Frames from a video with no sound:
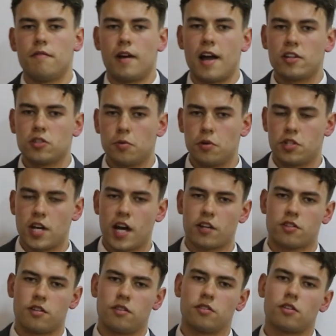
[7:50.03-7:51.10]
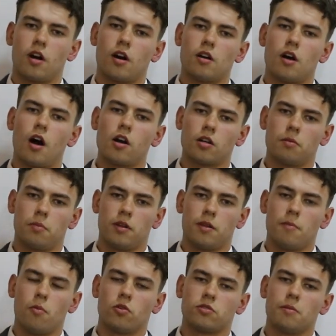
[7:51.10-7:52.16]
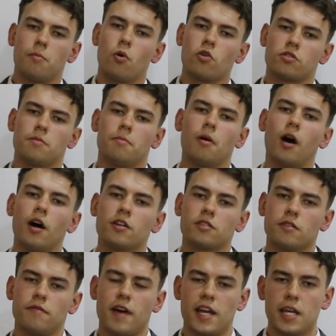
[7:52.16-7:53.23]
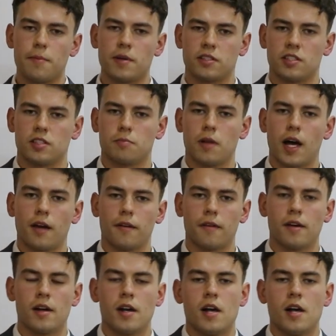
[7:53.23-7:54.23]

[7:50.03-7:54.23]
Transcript: Financial projections are arguably the most important parts of any business plan,